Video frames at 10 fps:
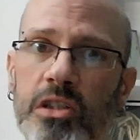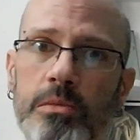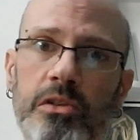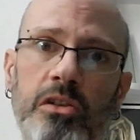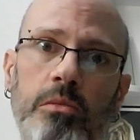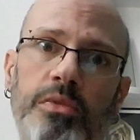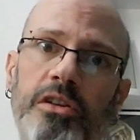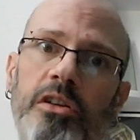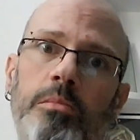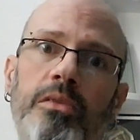are completed
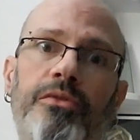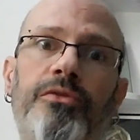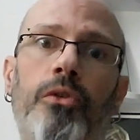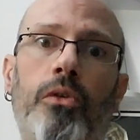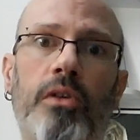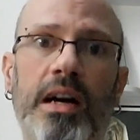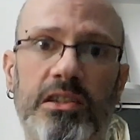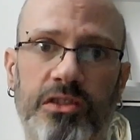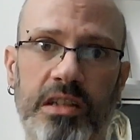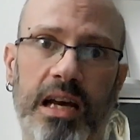before
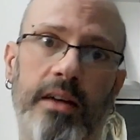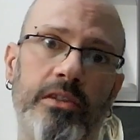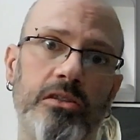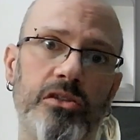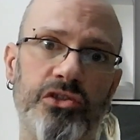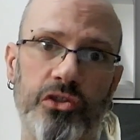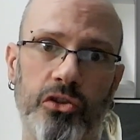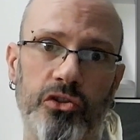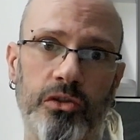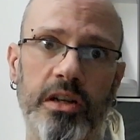actually having the
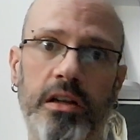surgery.